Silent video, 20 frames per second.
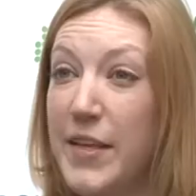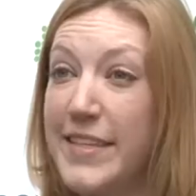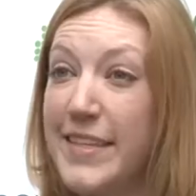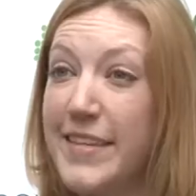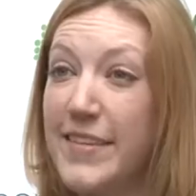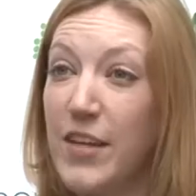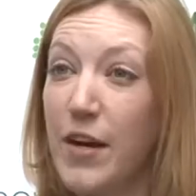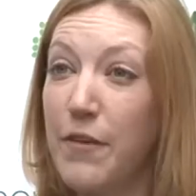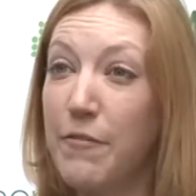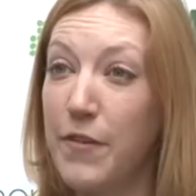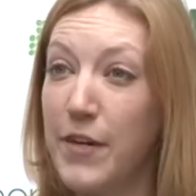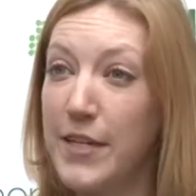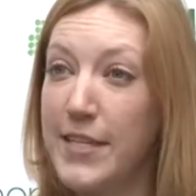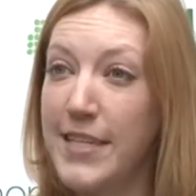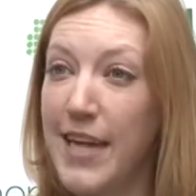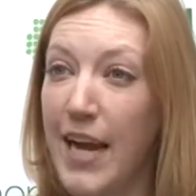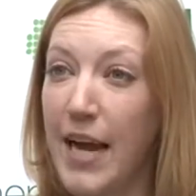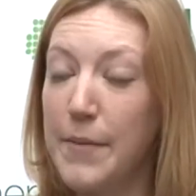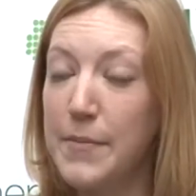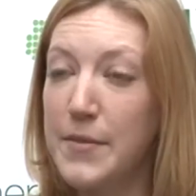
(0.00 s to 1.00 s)
is our first
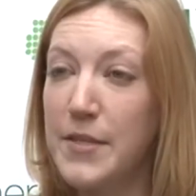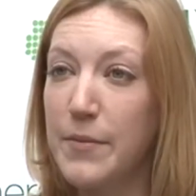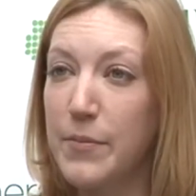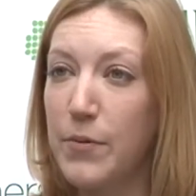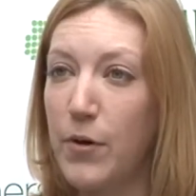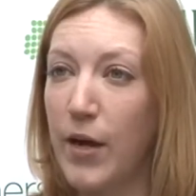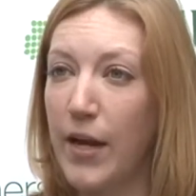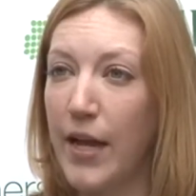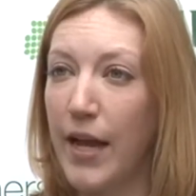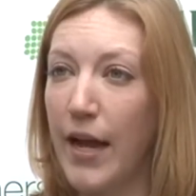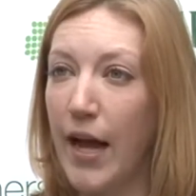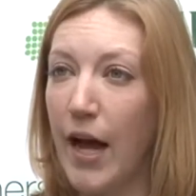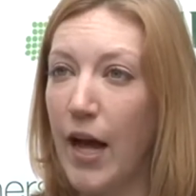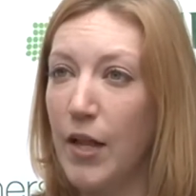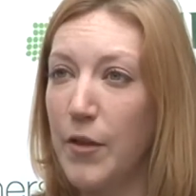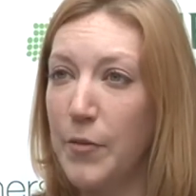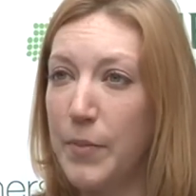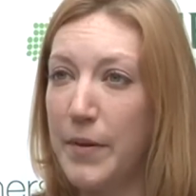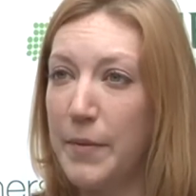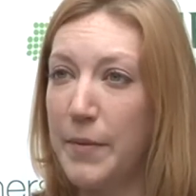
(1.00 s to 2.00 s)
time supporting
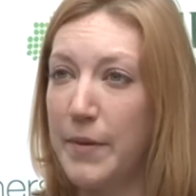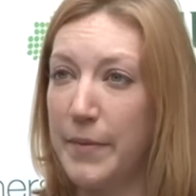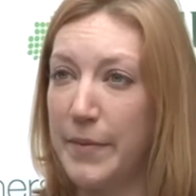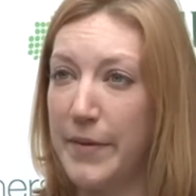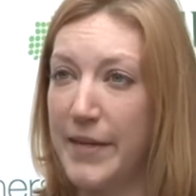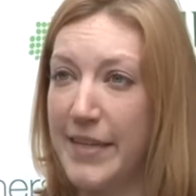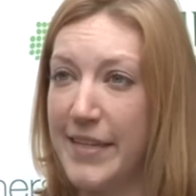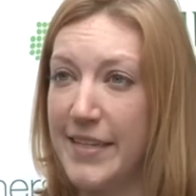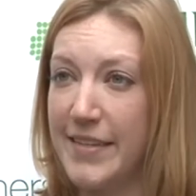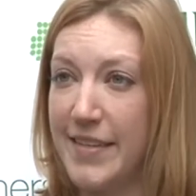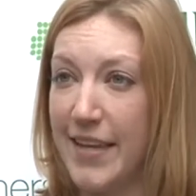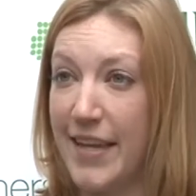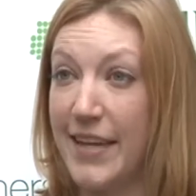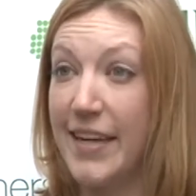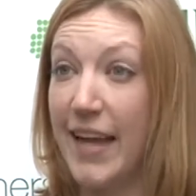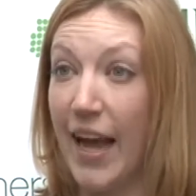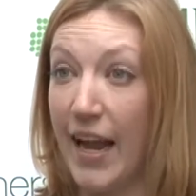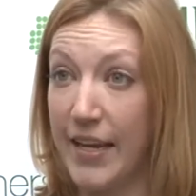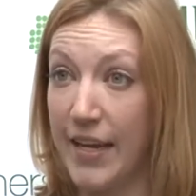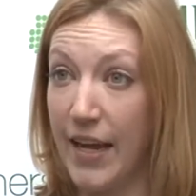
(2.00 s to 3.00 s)
health PPPs in
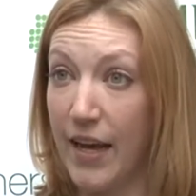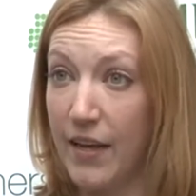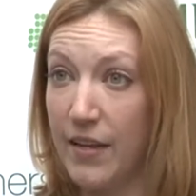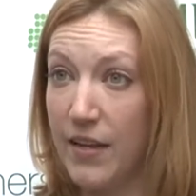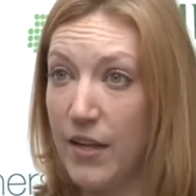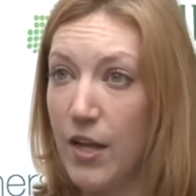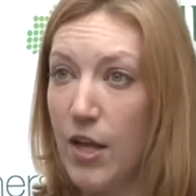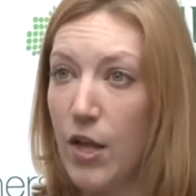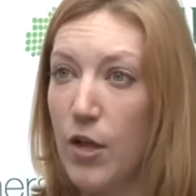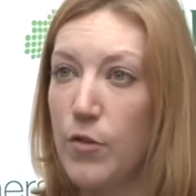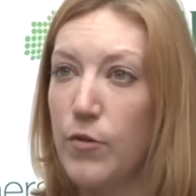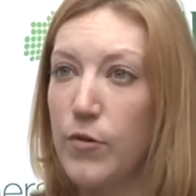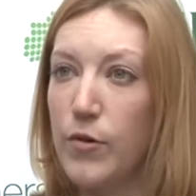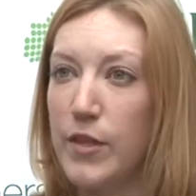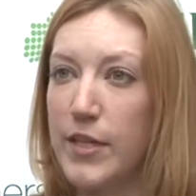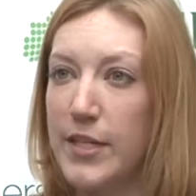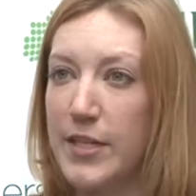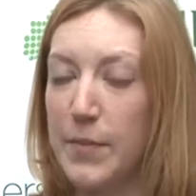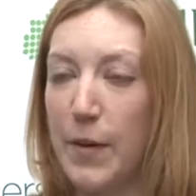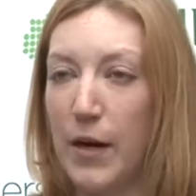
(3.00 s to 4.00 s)
Kenya through
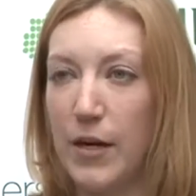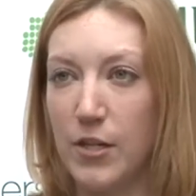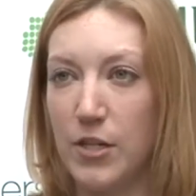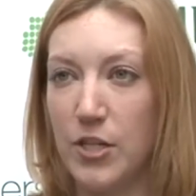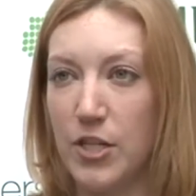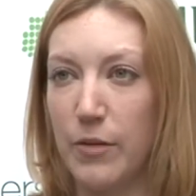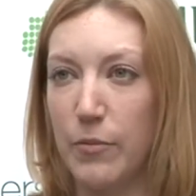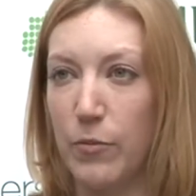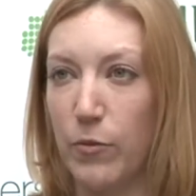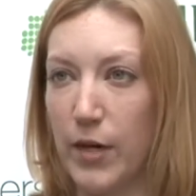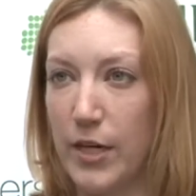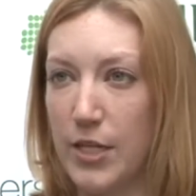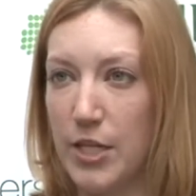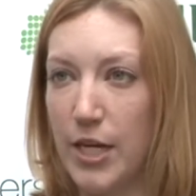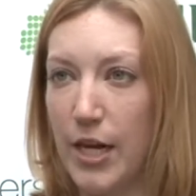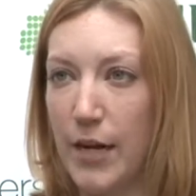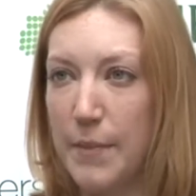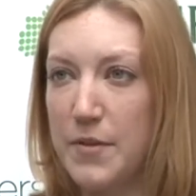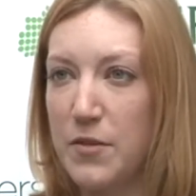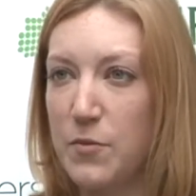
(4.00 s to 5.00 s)
these partnership
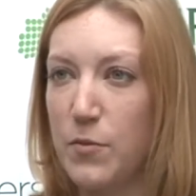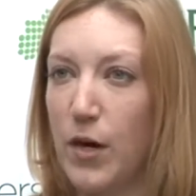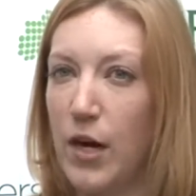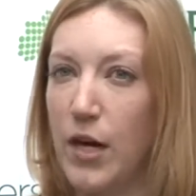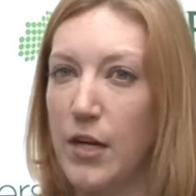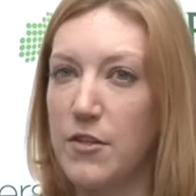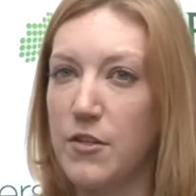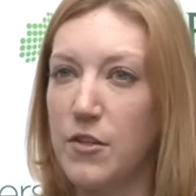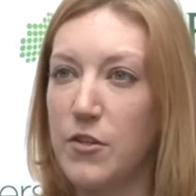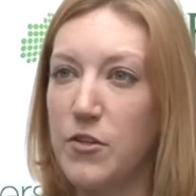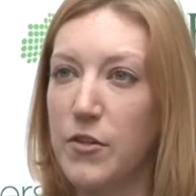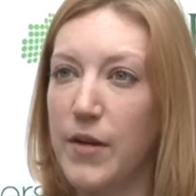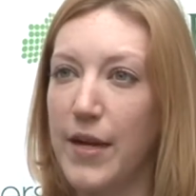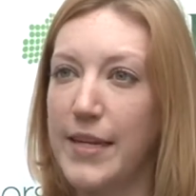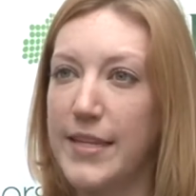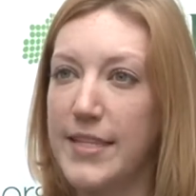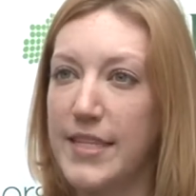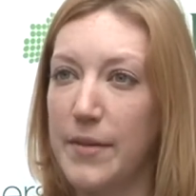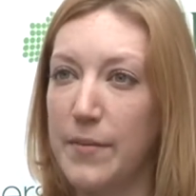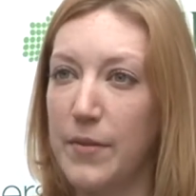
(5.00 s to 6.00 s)
workshops. We're also doing
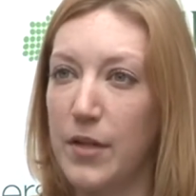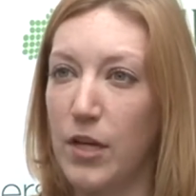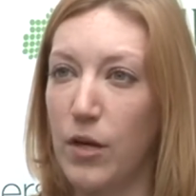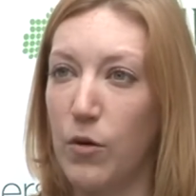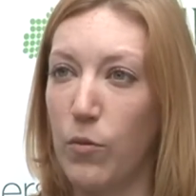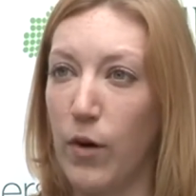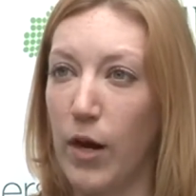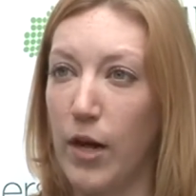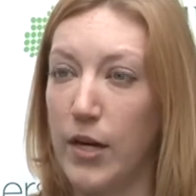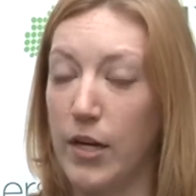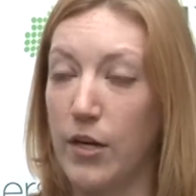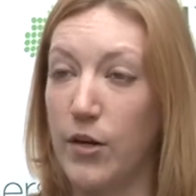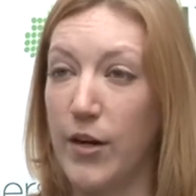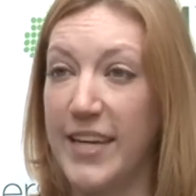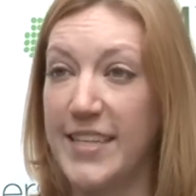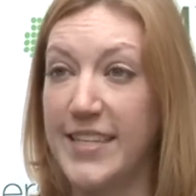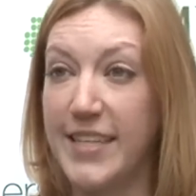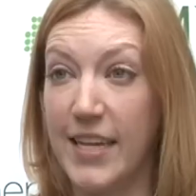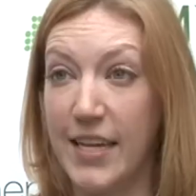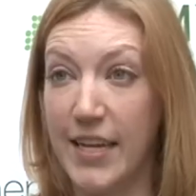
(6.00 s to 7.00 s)
similar work
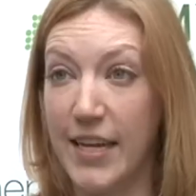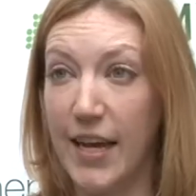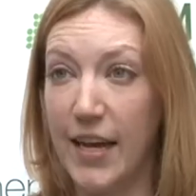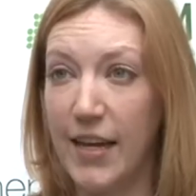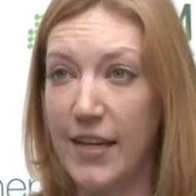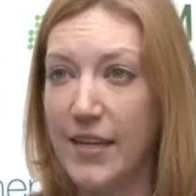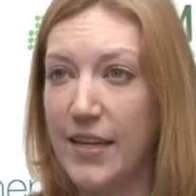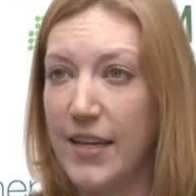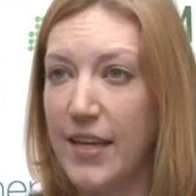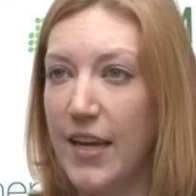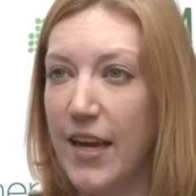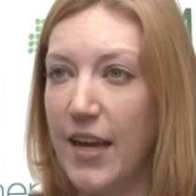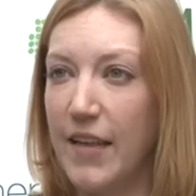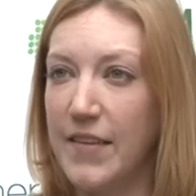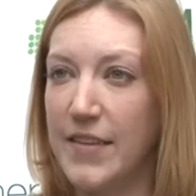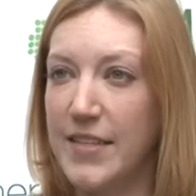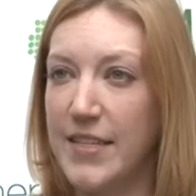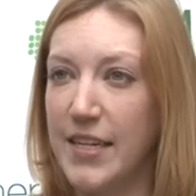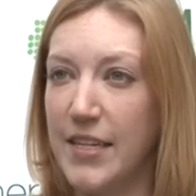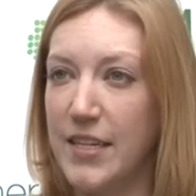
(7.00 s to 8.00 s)
across India in
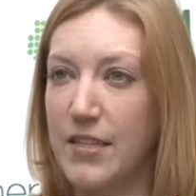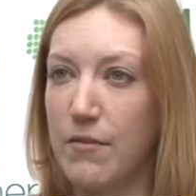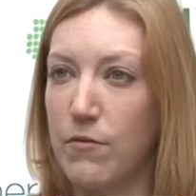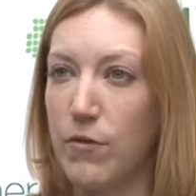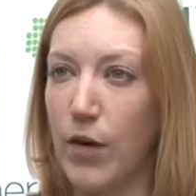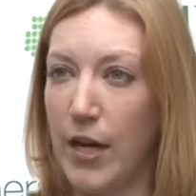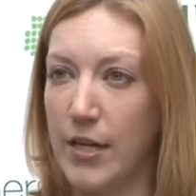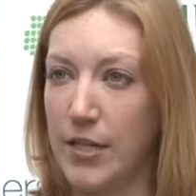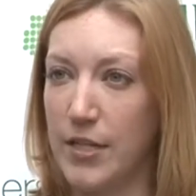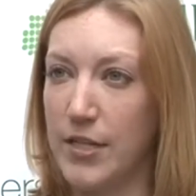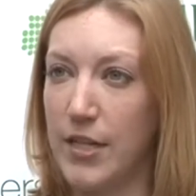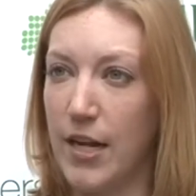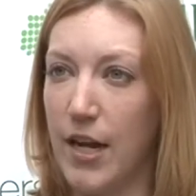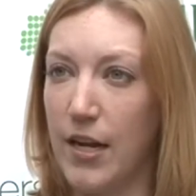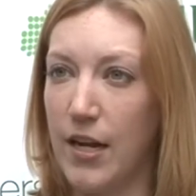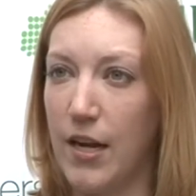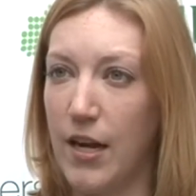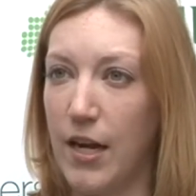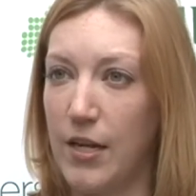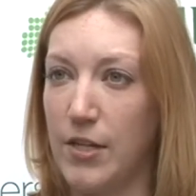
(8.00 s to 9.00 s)
the states of Rajasthan
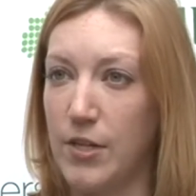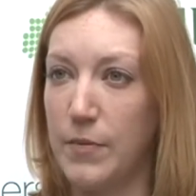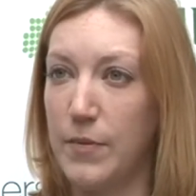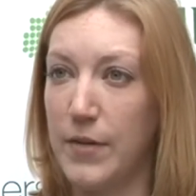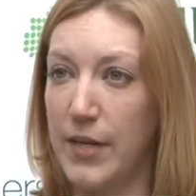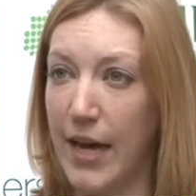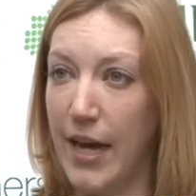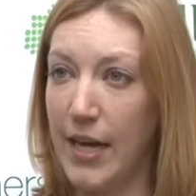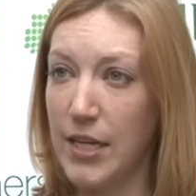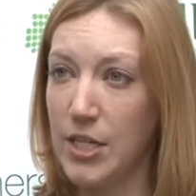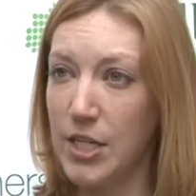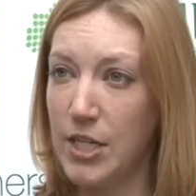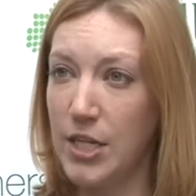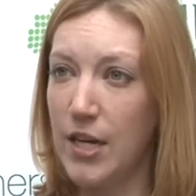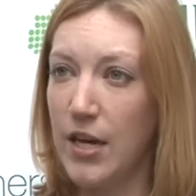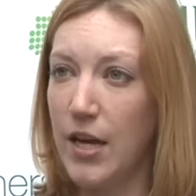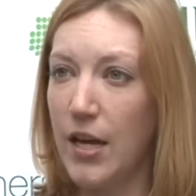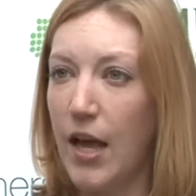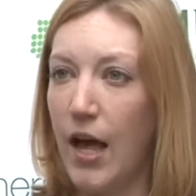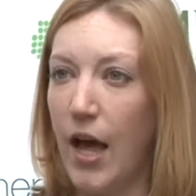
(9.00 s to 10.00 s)
and Andhra Pradesh,
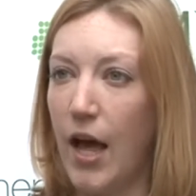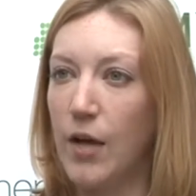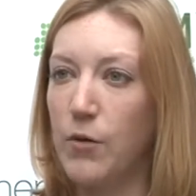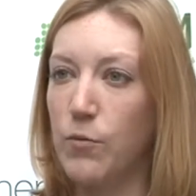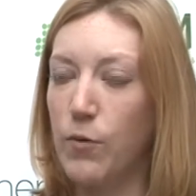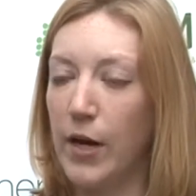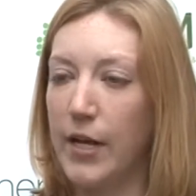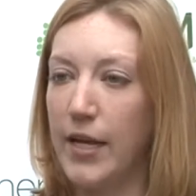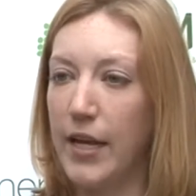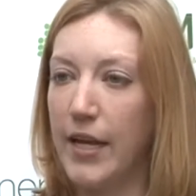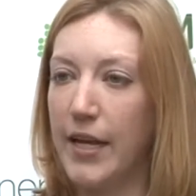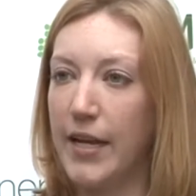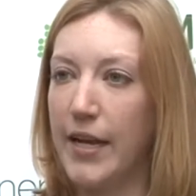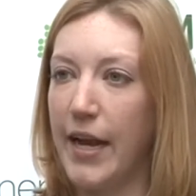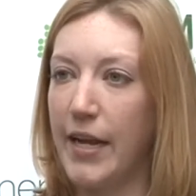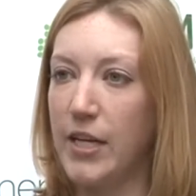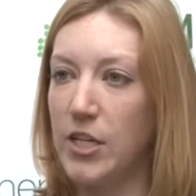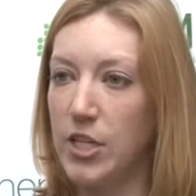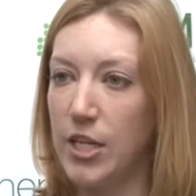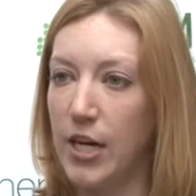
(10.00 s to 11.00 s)
and working in
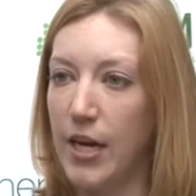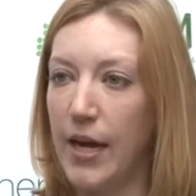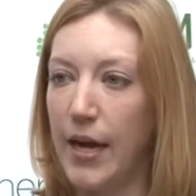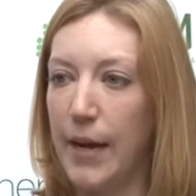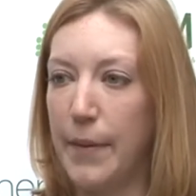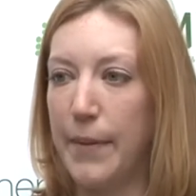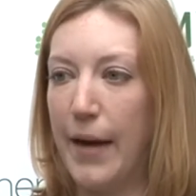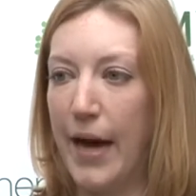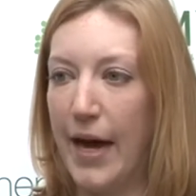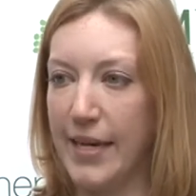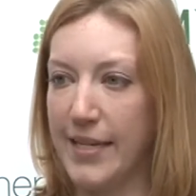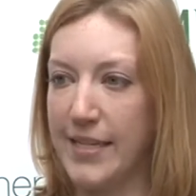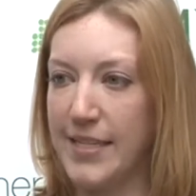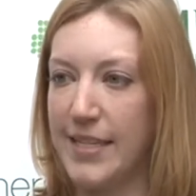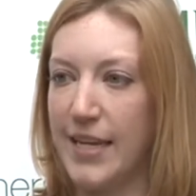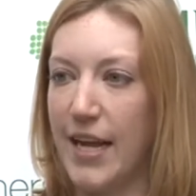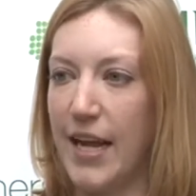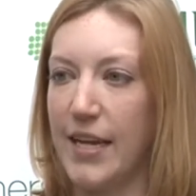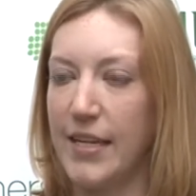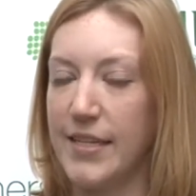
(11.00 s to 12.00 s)
Nigeria,
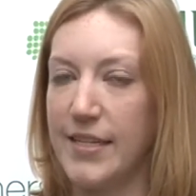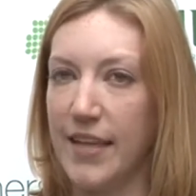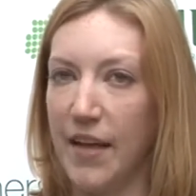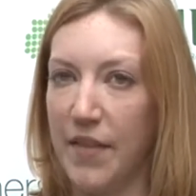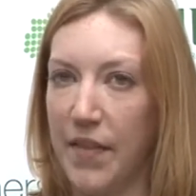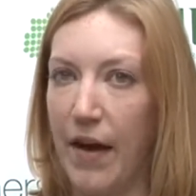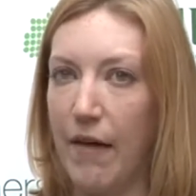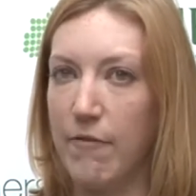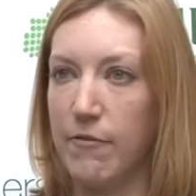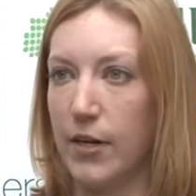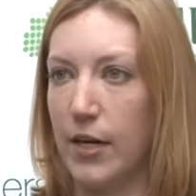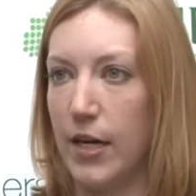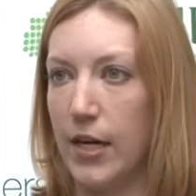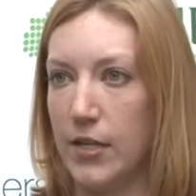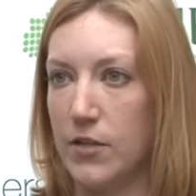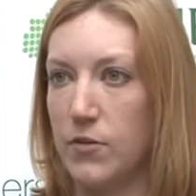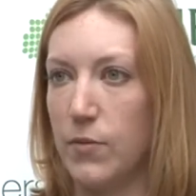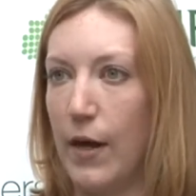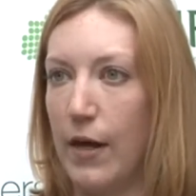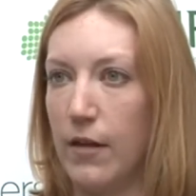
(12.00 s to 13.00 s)
Pakistan, and South Africa
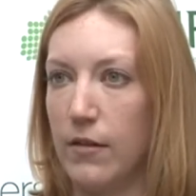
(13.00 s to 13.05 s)
as well.